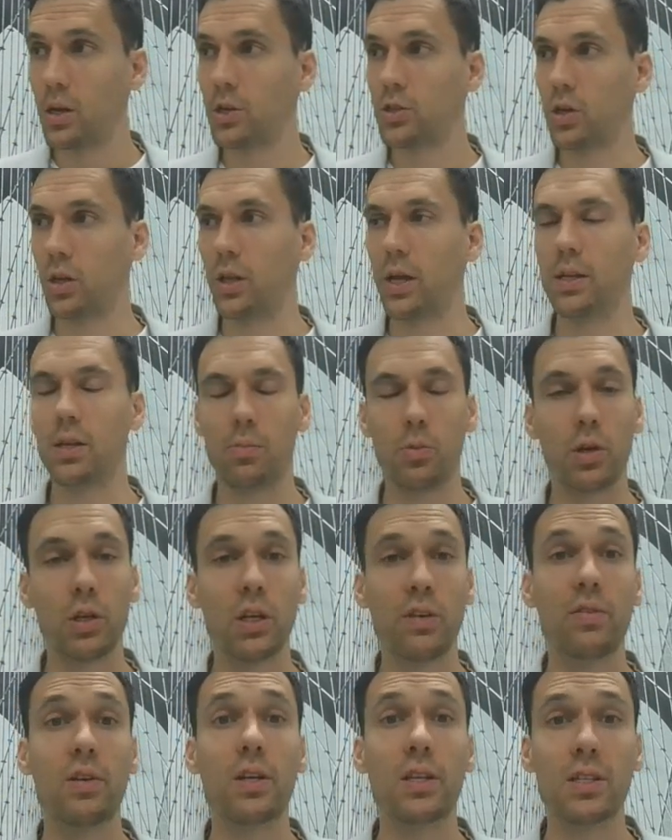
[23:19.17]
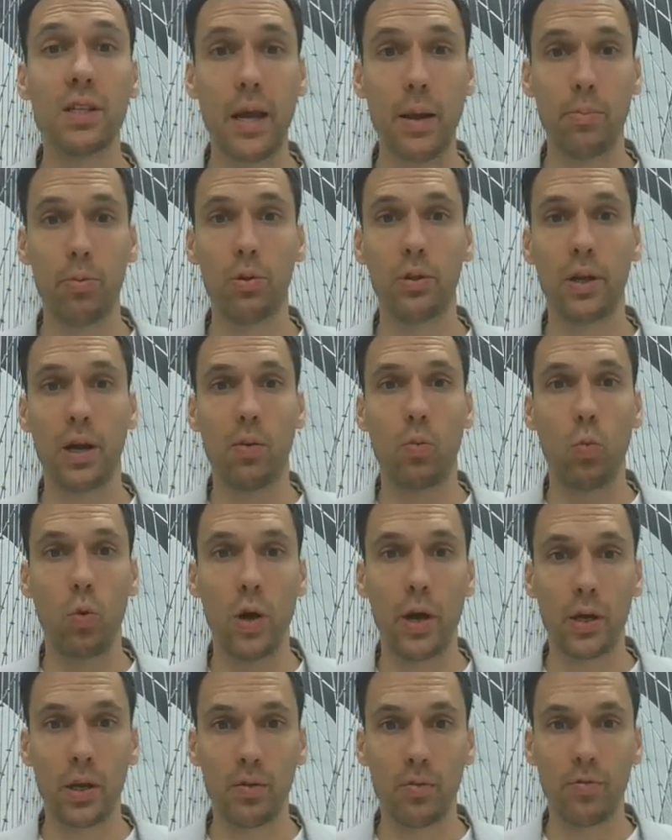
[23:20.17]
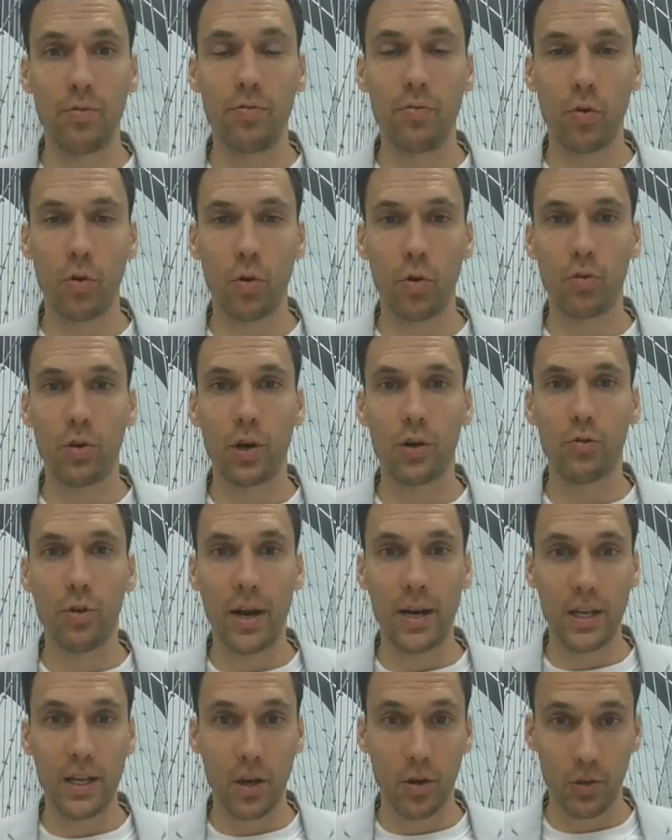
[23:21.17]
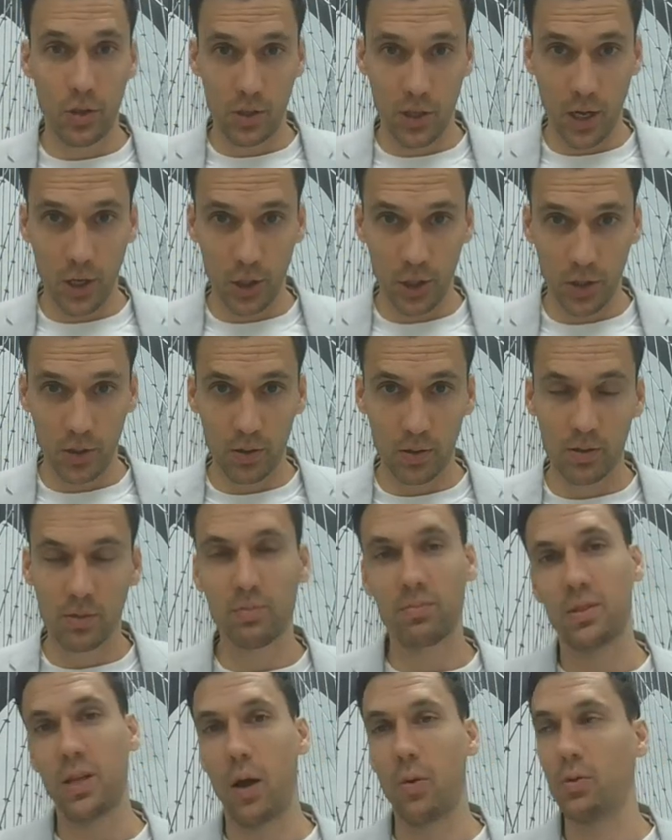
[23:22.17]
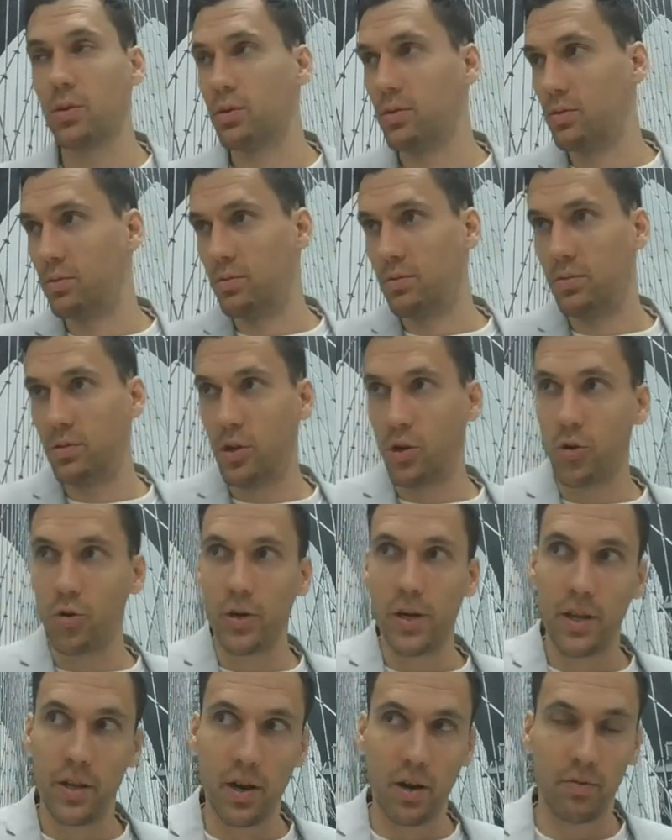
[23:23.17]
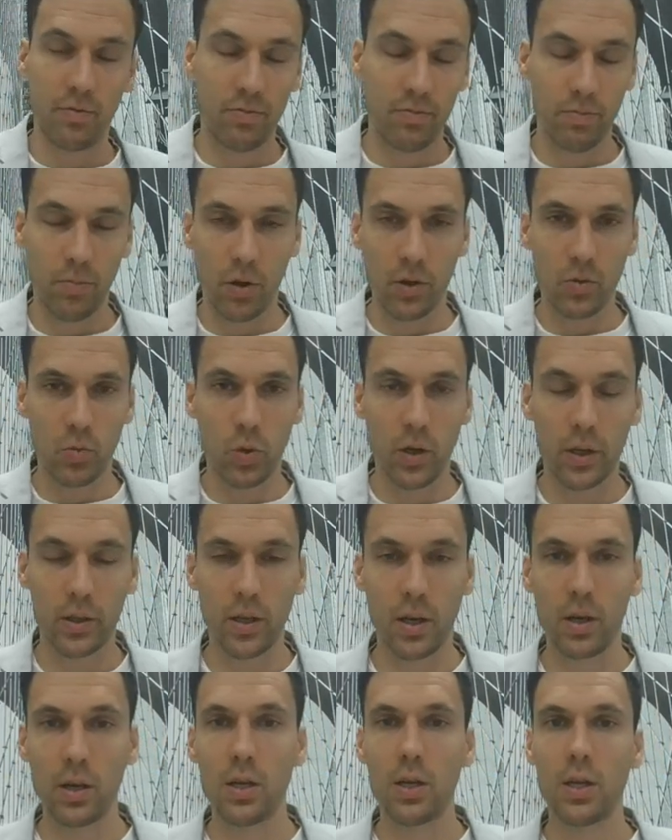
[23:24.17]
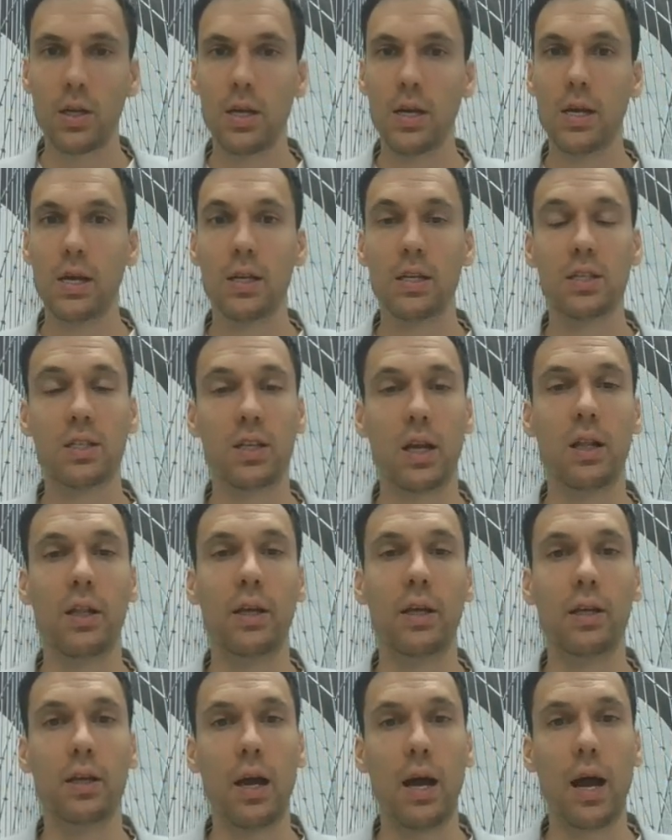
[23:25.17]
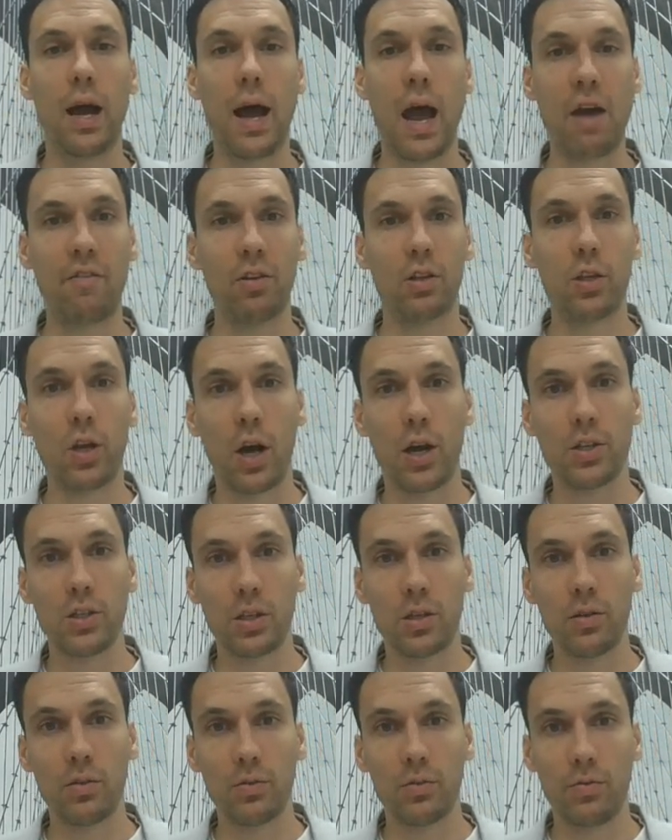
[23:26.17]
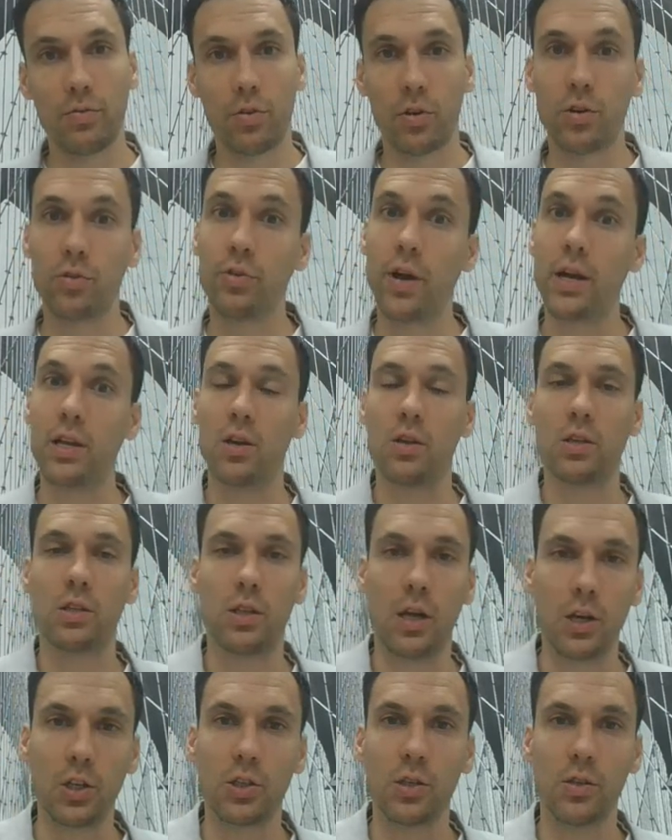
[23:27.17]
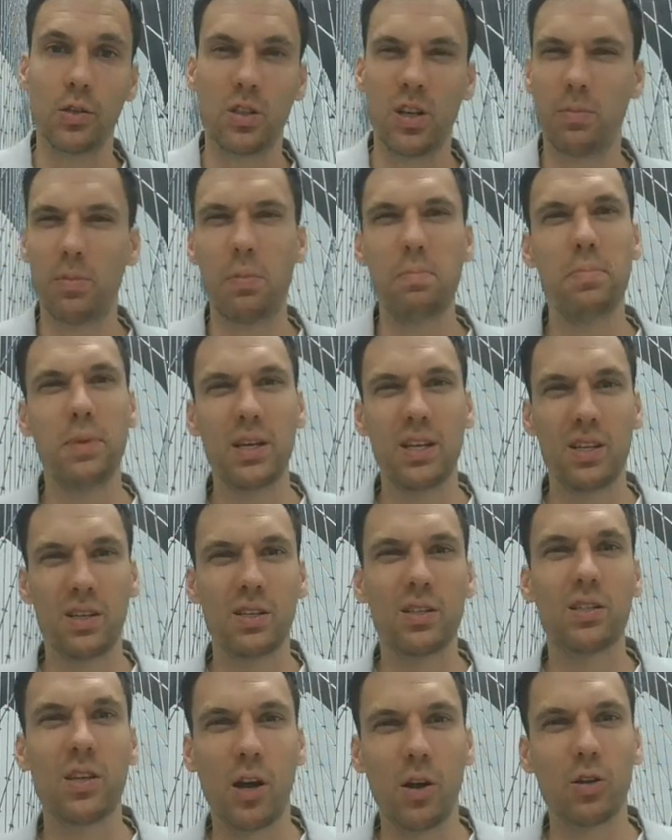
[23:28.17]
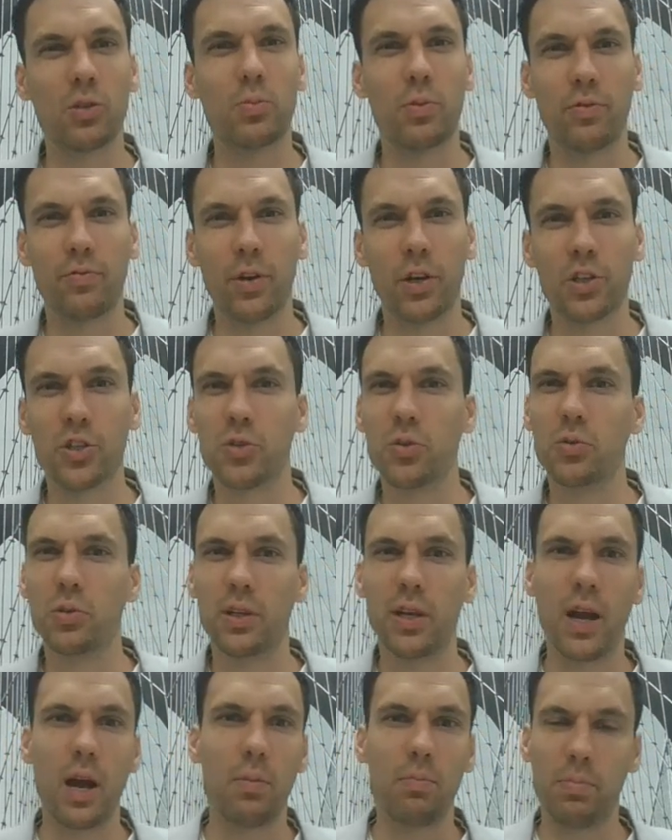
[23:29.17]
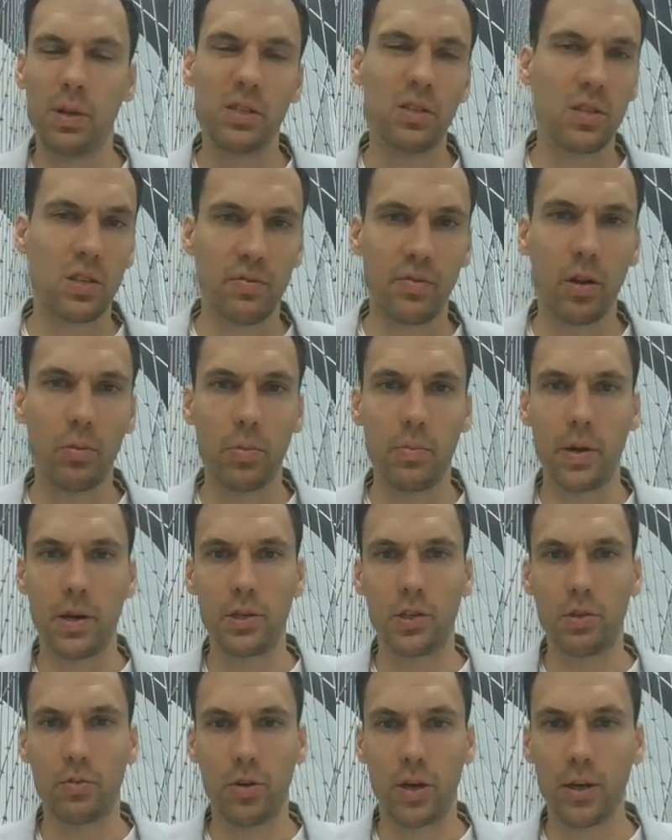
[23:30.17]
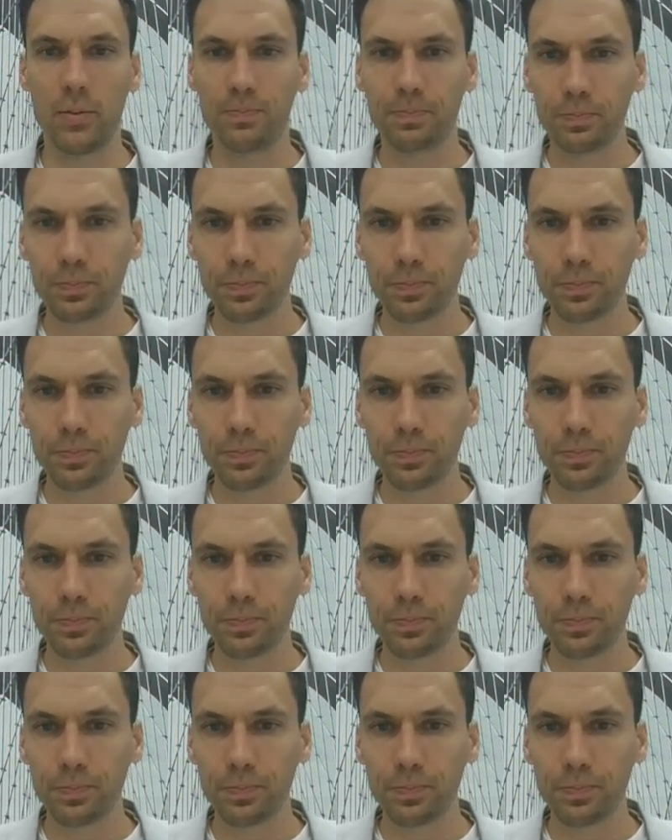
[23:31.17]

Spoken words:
So I'm going to give an example that I'm working for a radio station. That was the career that I've most worked in, selling advertising for a radio station. So I'm a media sales professional, account, business development manager, right?